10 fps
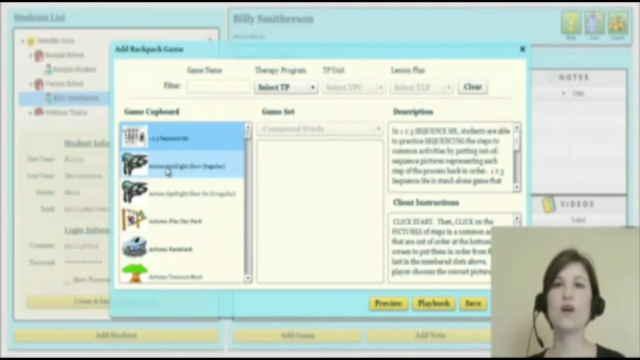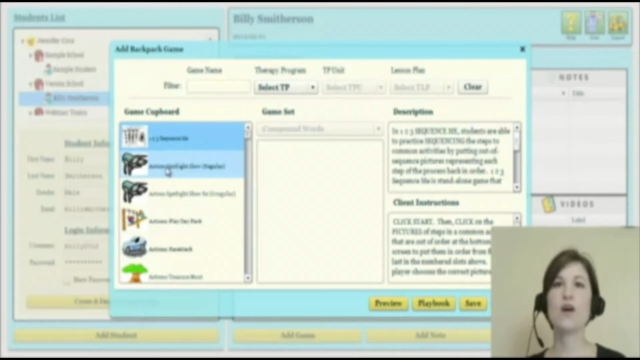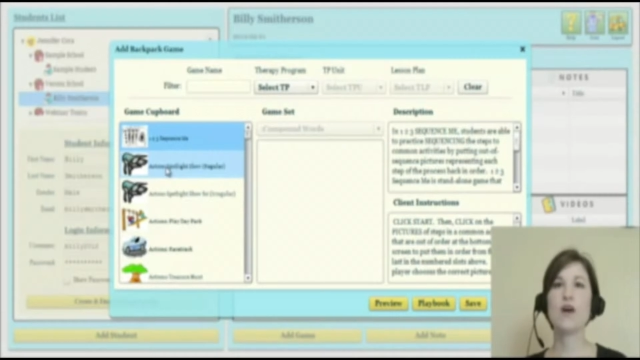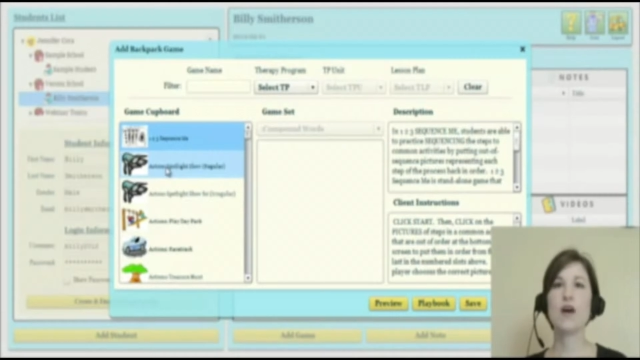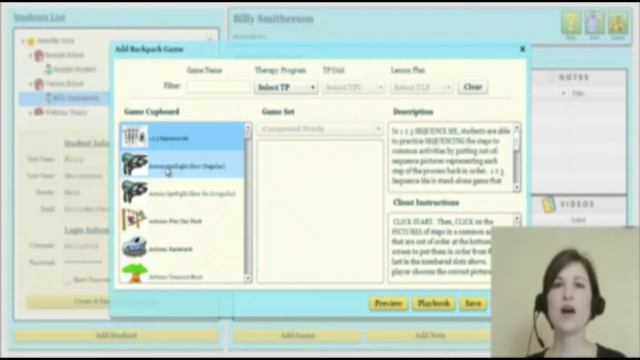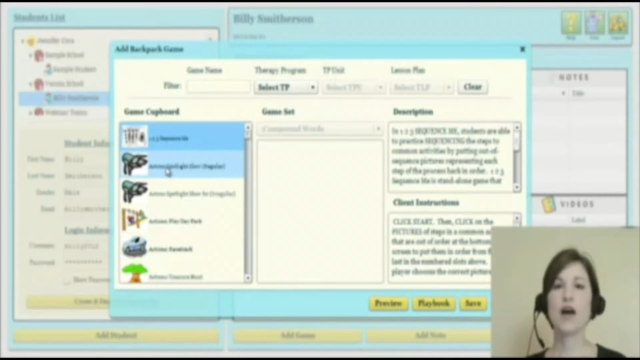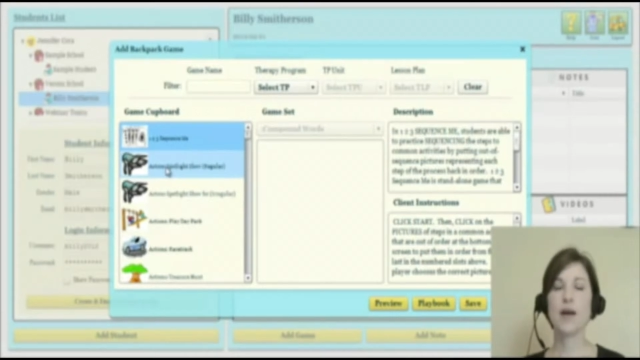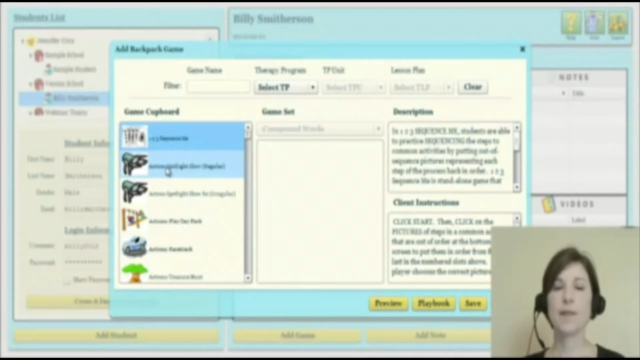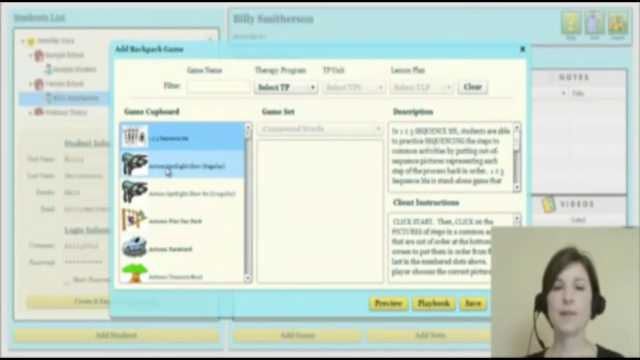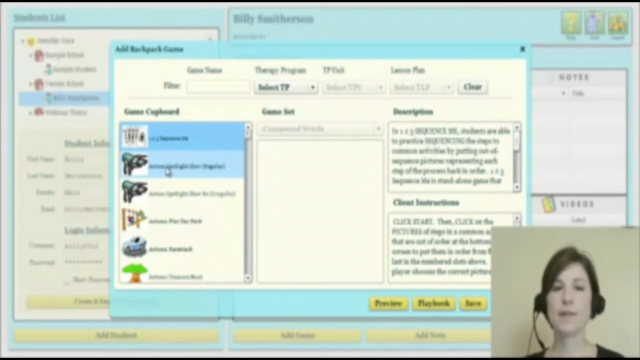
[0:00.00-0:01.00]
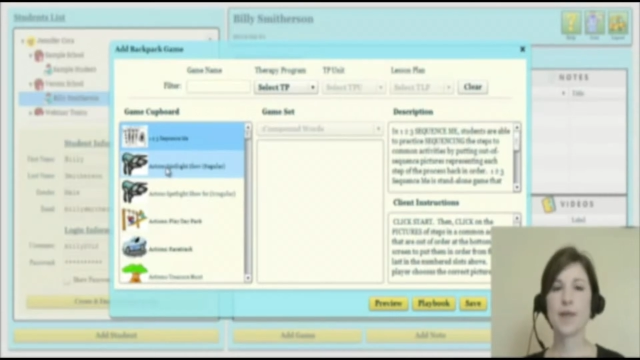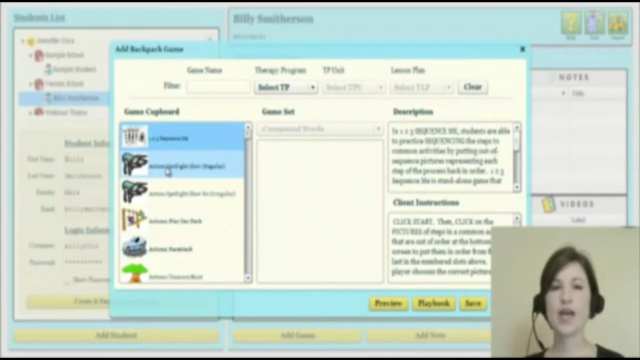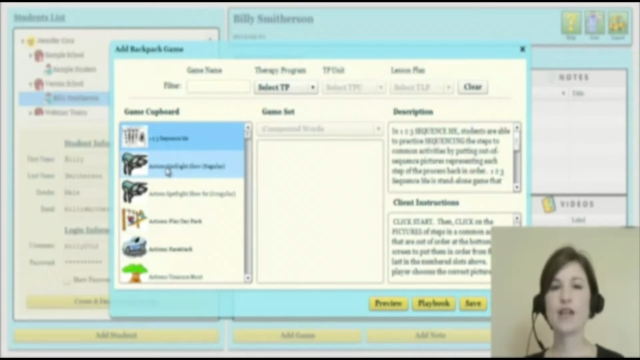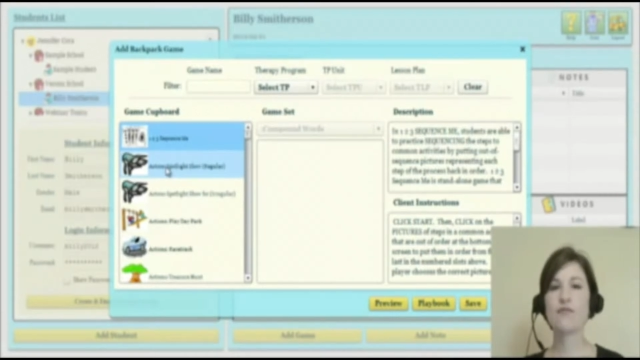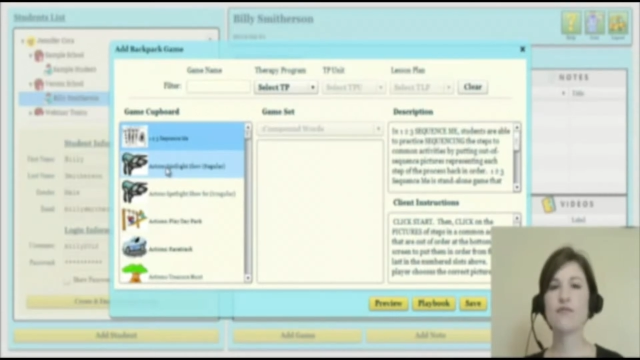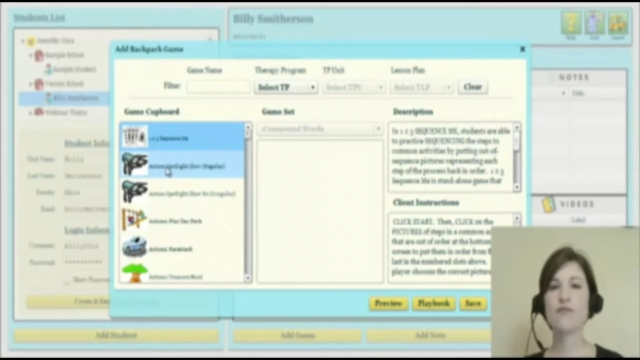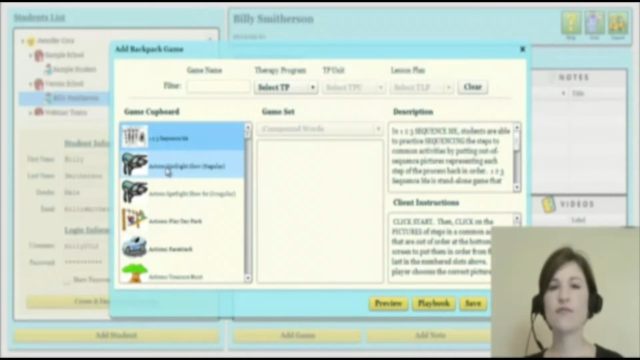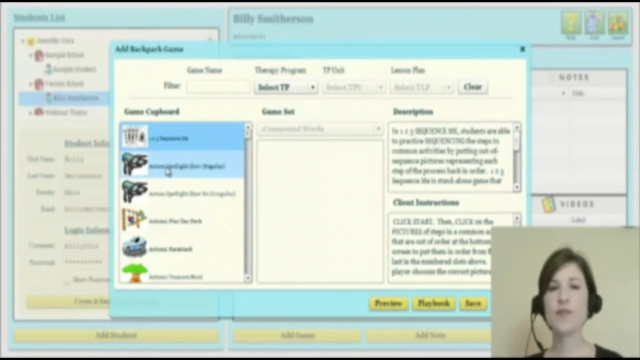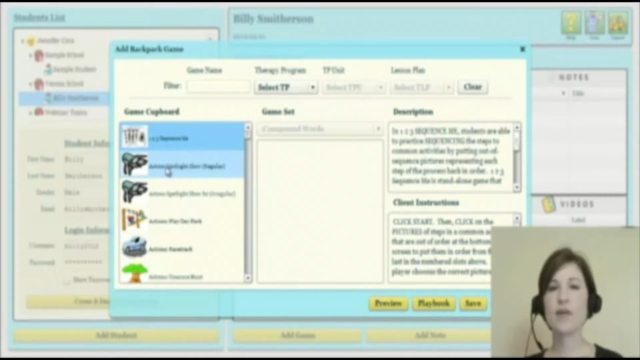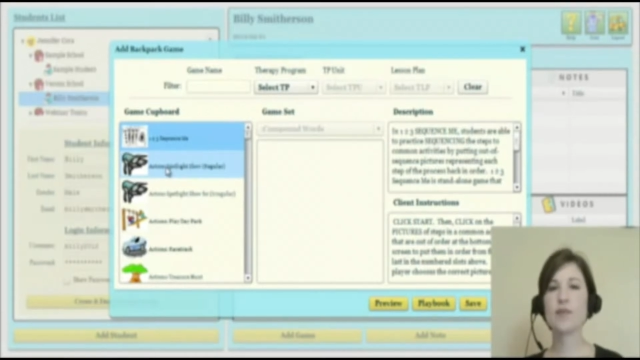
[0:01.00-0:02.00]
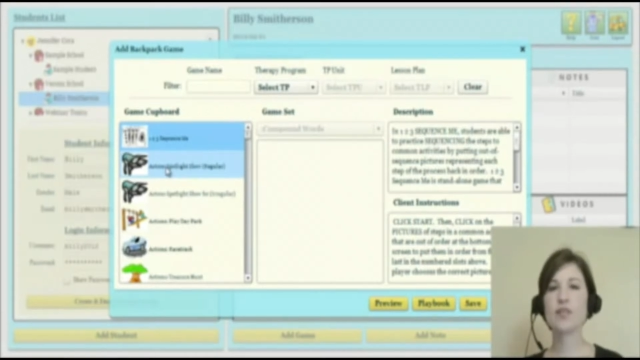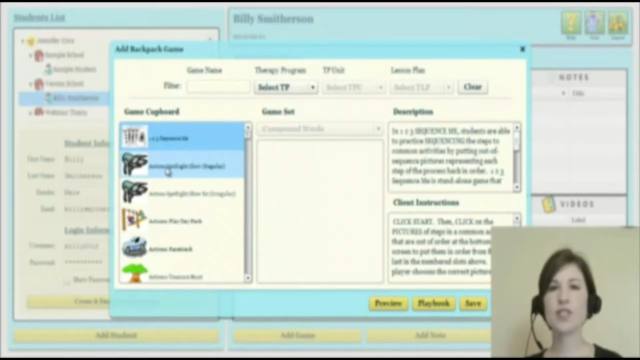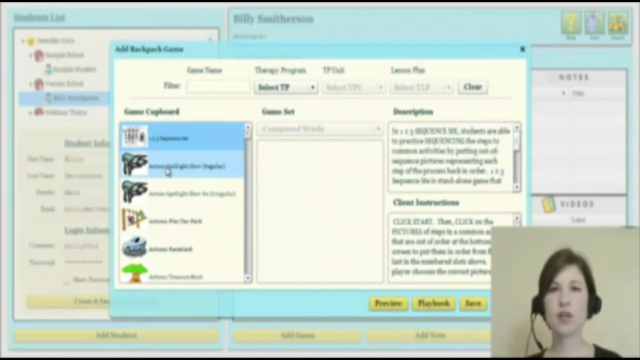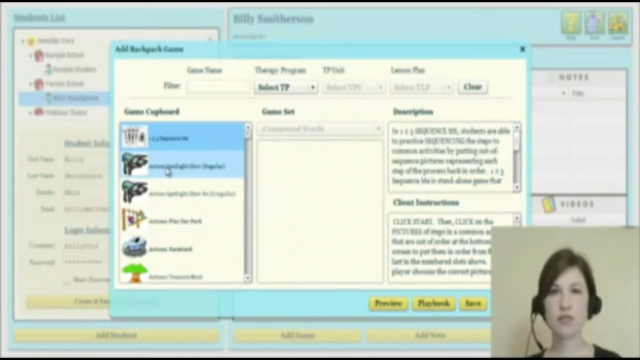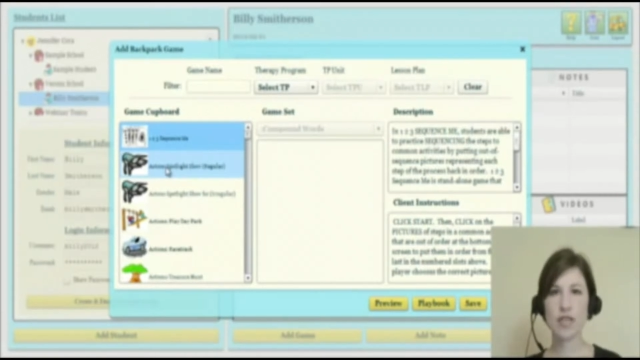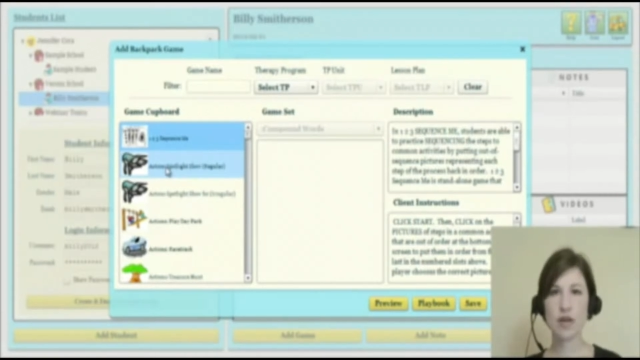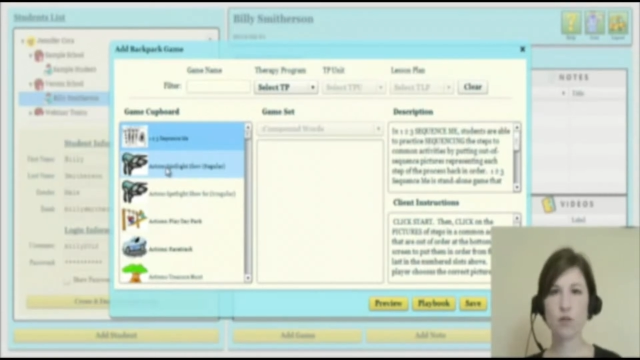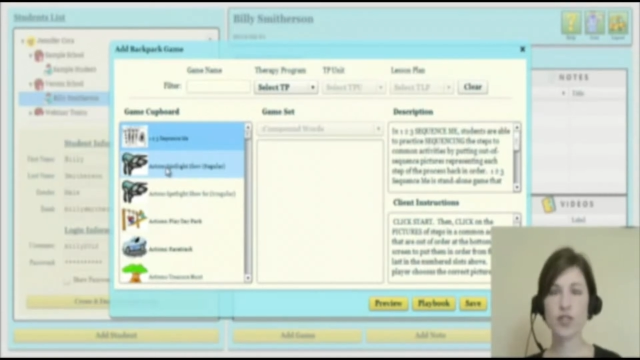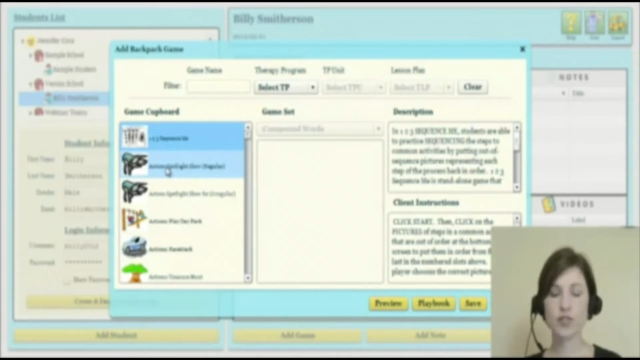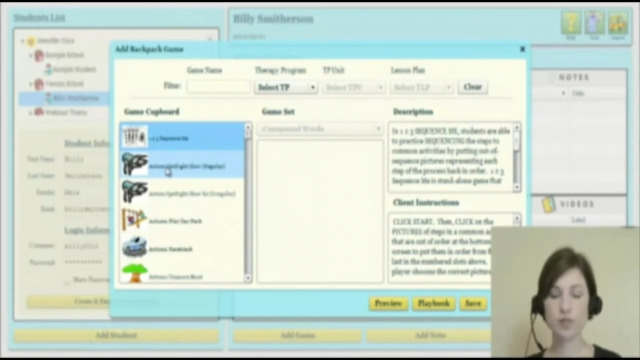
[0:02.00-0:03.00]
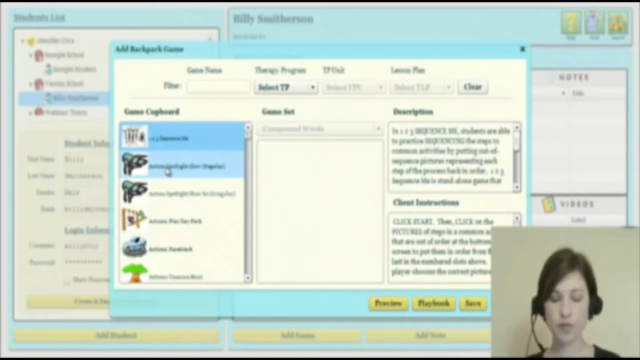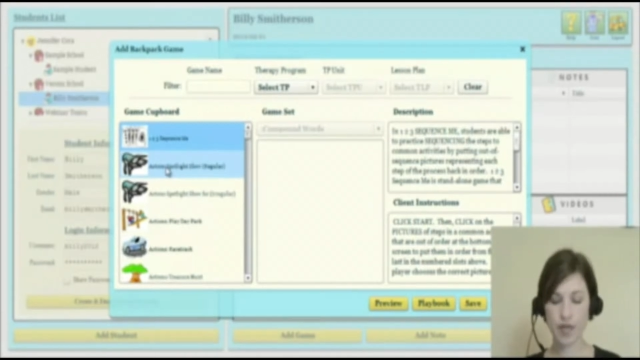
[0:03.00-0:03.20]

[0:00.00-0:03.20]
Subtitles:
kind of be able to narrow down which would be